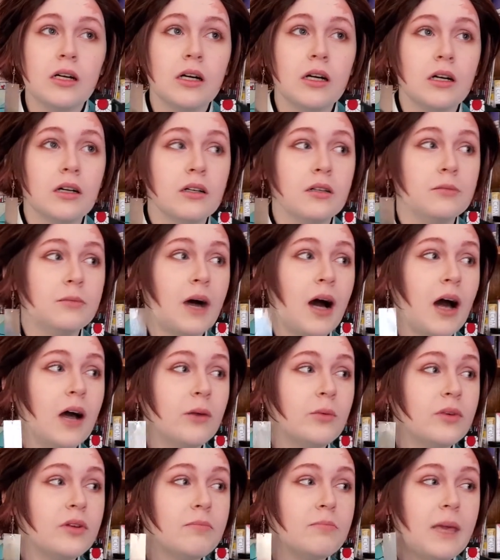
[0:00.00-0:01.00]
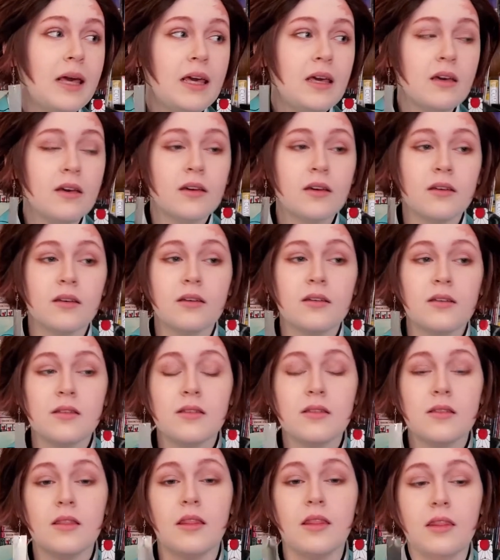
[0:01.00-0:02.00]
I would make
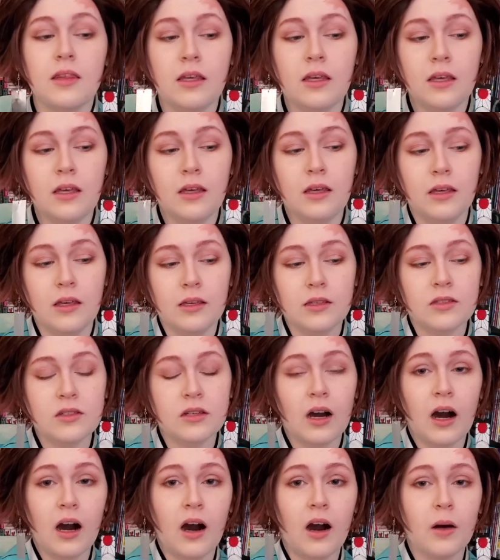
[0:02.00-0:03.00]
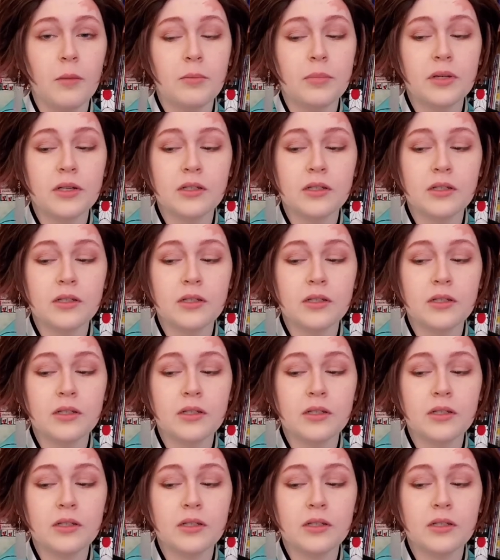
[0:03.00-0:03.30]
the top